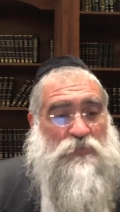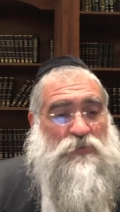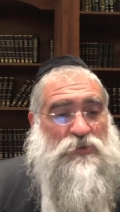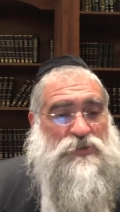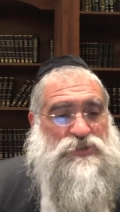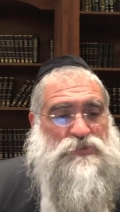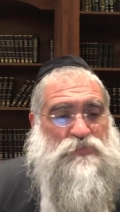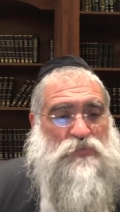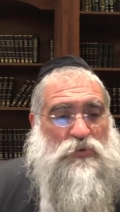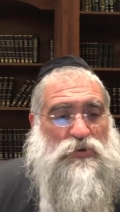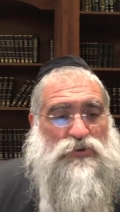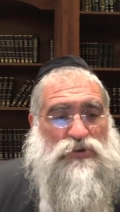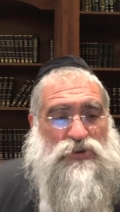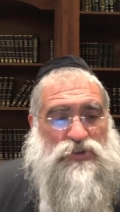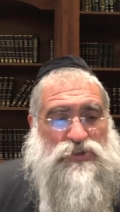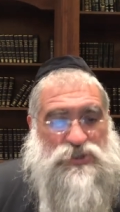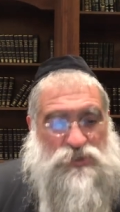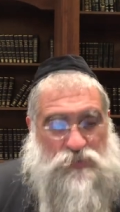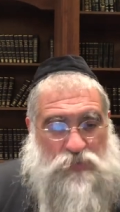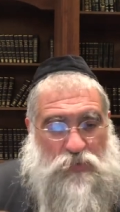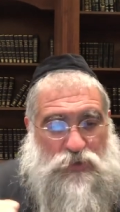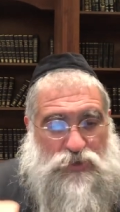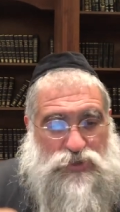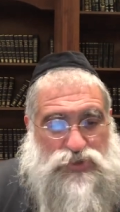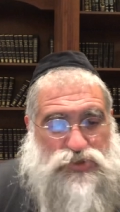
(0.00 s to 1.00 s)
the spir-
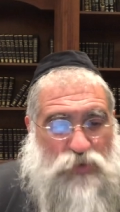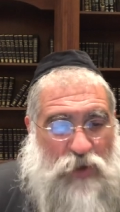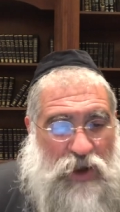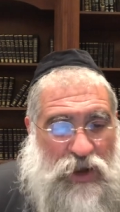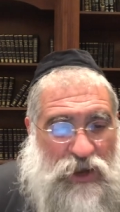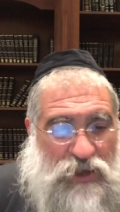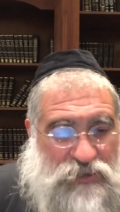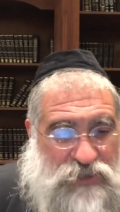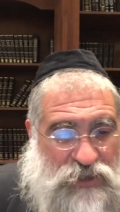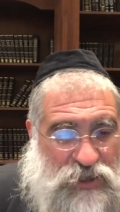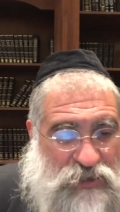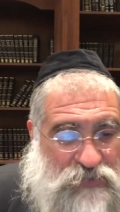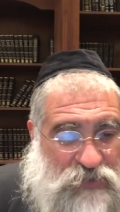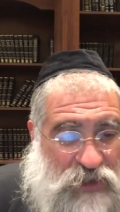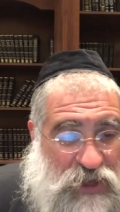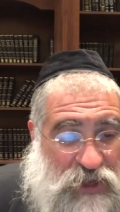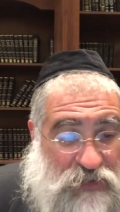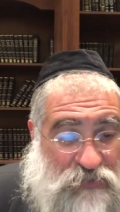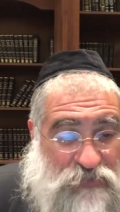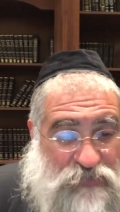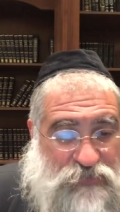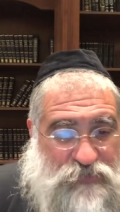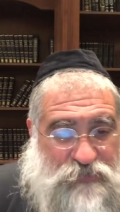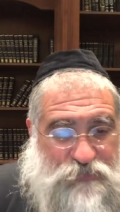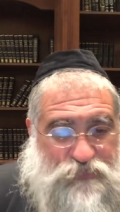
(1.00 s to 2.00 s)
spirituality of
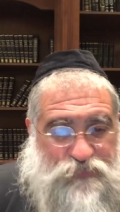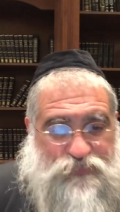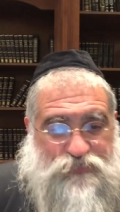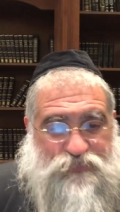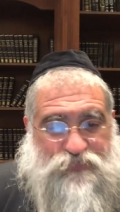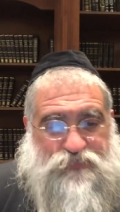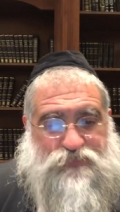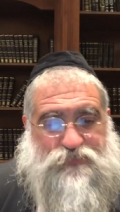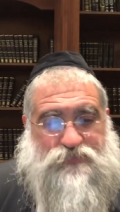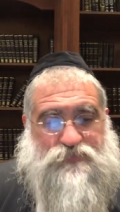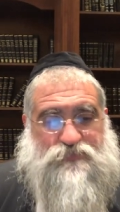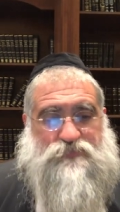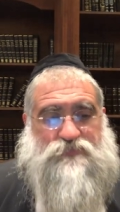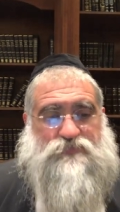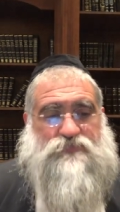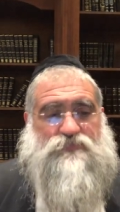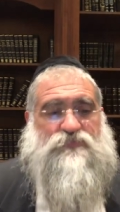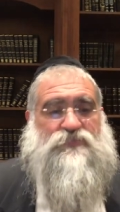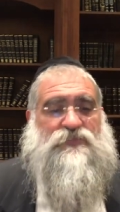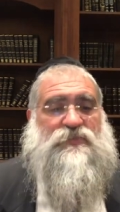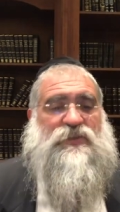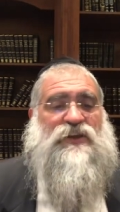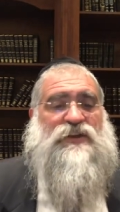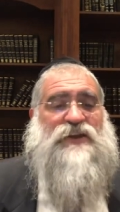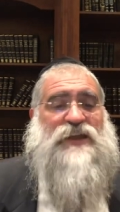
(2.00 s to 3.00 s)
life.
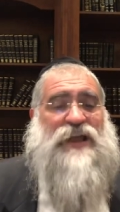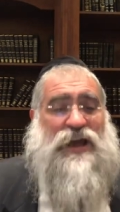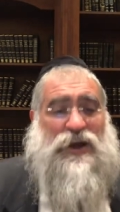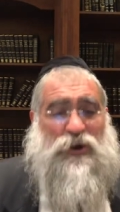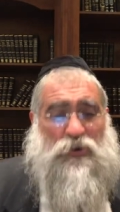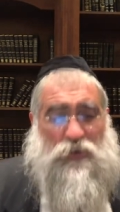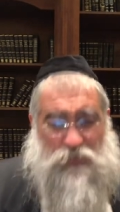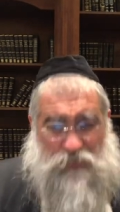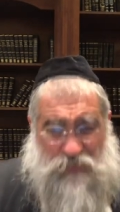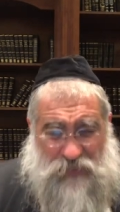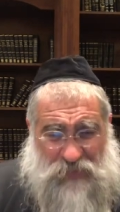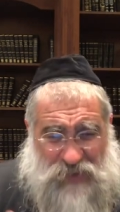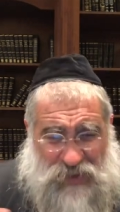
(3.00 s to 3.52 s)
Now.